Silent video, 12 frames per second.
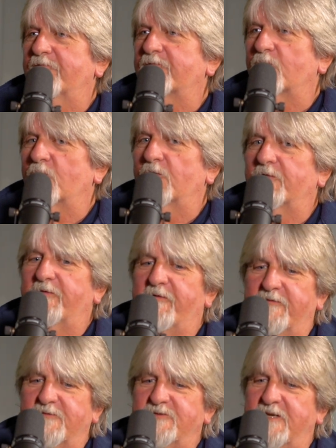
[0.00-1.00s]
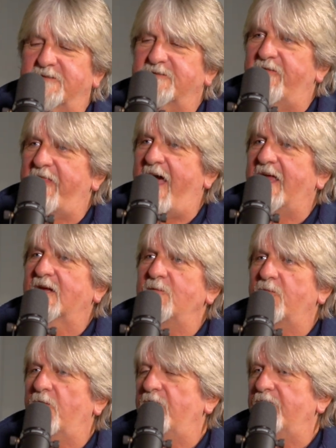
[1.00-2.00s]
it for just that
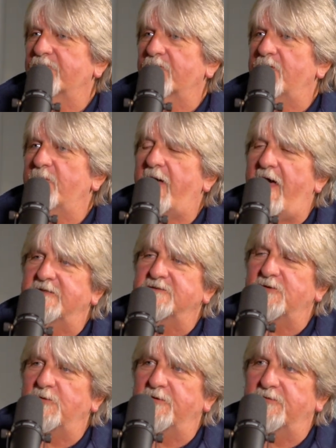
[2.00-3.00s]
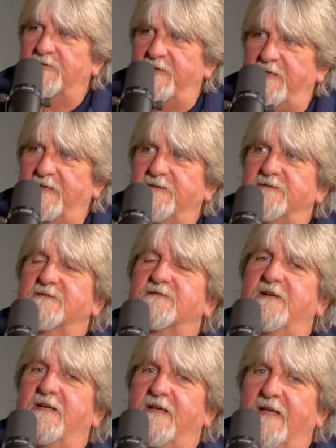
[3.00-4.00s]
component for the past 2 or 3 years,
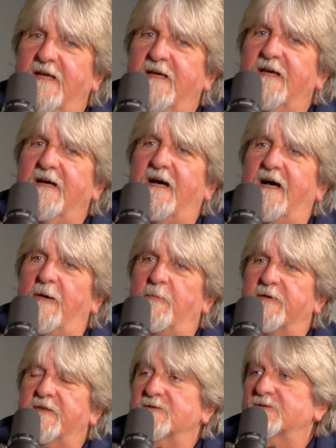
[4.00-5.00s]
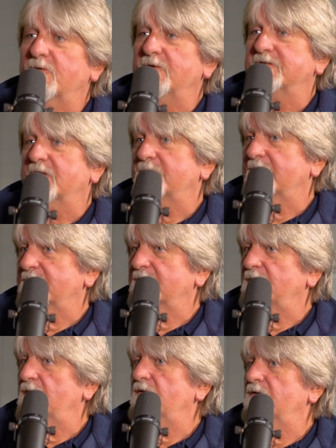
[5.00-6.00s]
right? But there's always something to
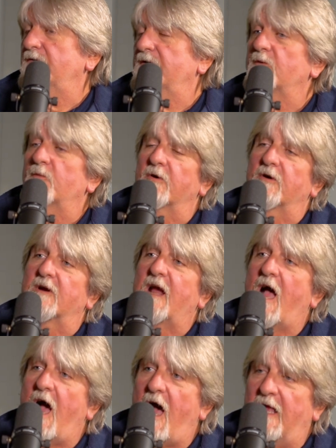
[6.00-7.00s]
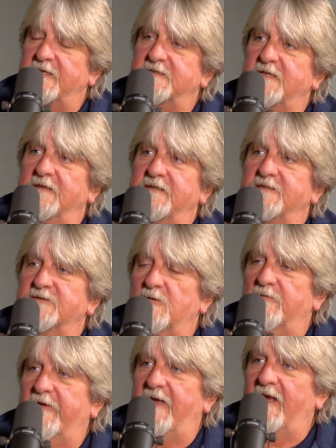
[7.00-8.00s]
learn. We're constantly
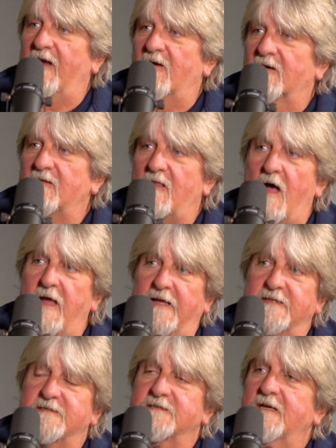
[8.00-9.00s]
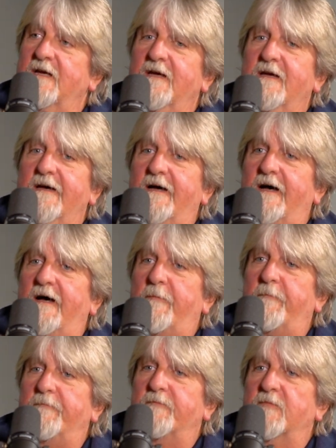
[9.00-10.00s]
surveying our clients.
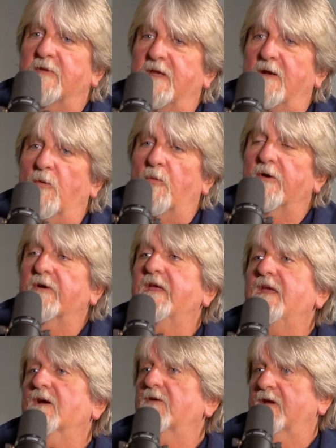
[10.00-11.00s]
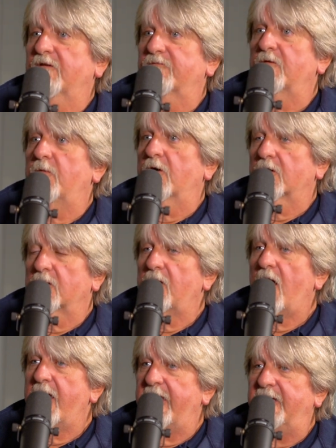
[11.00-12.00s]
We're hearing from our
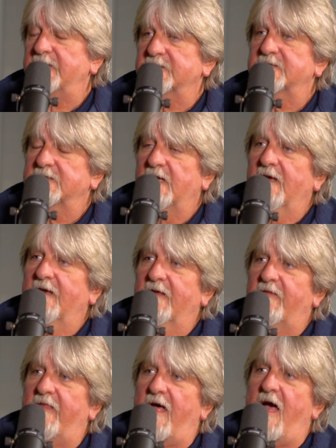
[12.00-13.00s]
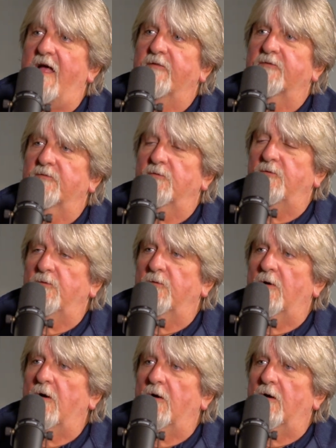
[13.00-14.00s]
clients that
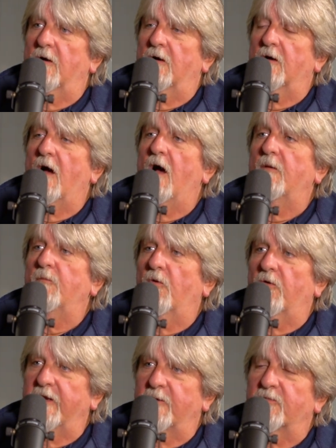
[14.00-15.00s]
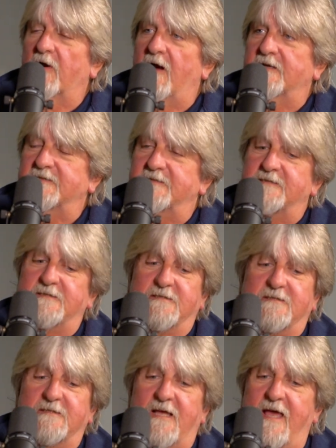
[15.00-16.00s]
through our onboarding
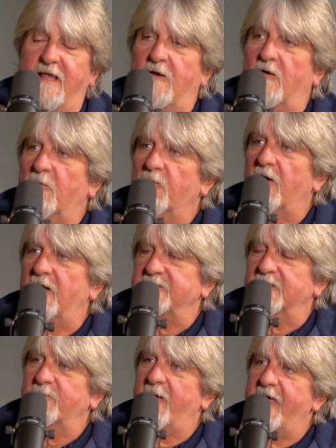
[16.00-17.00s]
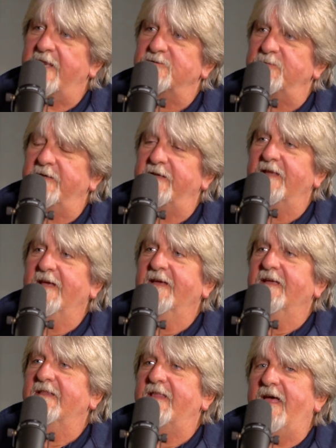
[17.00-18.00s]
processes and our project management,
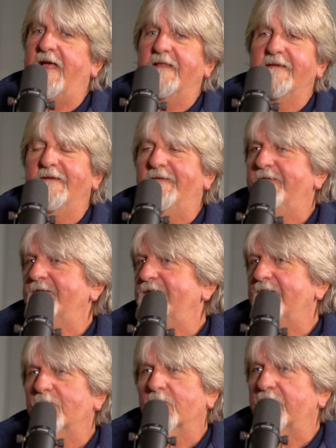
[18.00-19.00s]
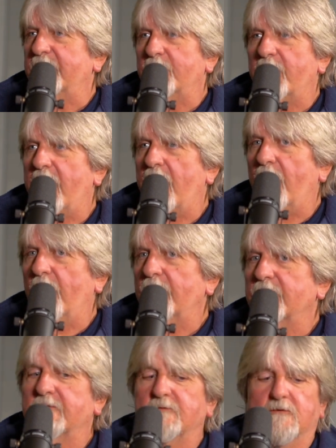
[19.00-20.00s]
that, you know, they're not worried about
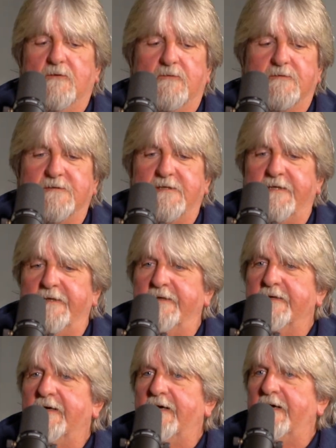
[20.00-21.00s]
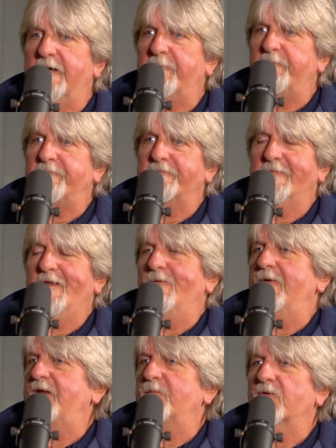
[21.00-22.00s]
losing,
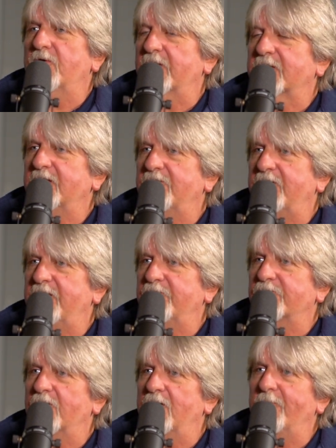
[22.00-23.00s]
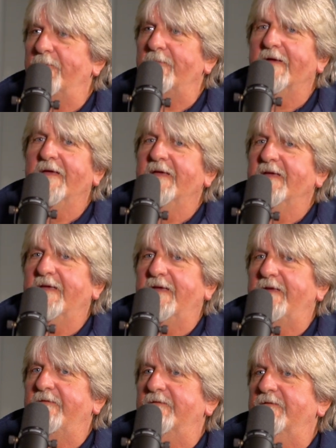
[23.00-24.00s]
any productivity from
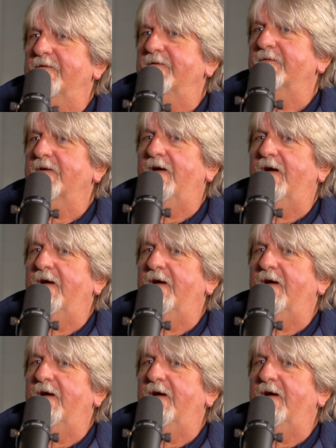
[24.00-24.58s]
either